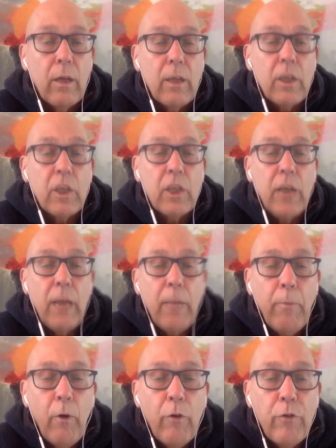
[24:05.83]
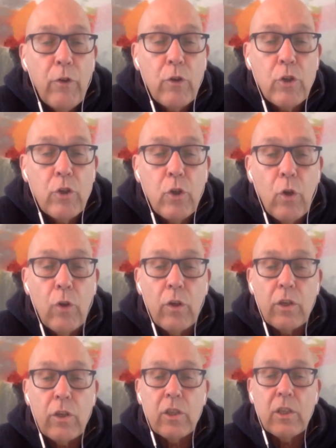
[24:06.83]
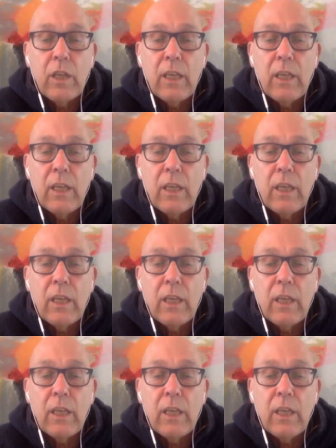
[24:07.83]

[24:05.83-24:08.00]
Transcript: The shape of your shoulders